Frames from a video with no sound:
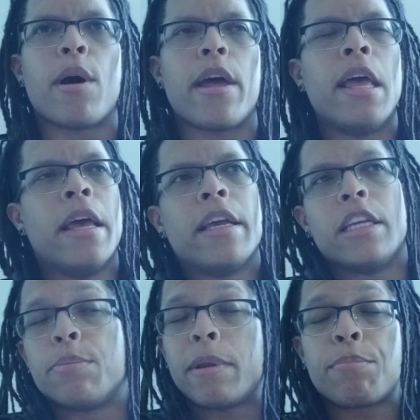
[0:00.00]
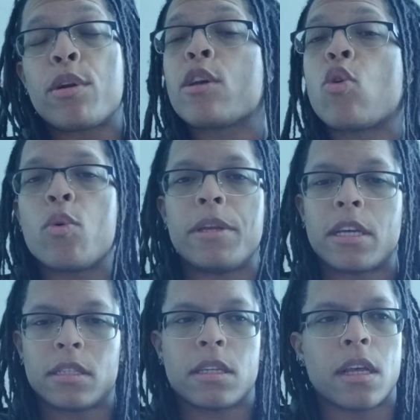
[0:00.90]
but it's been pretty cool
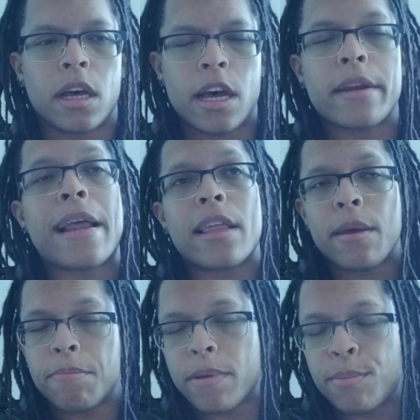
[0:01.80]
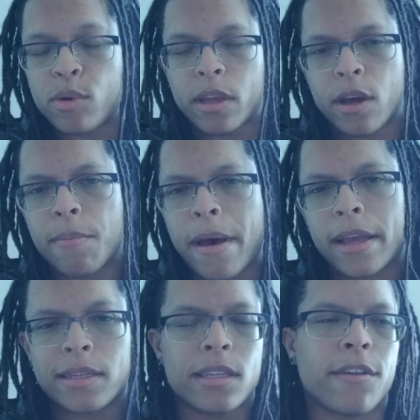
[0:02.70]
because now that people can come
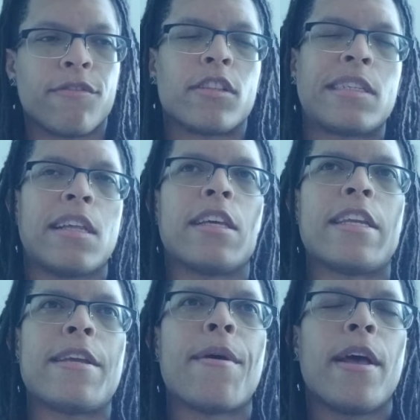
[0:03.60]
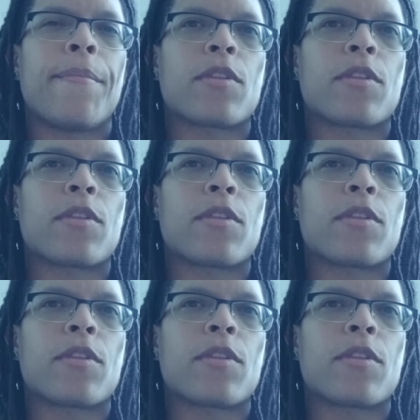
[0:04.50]
back into the facility,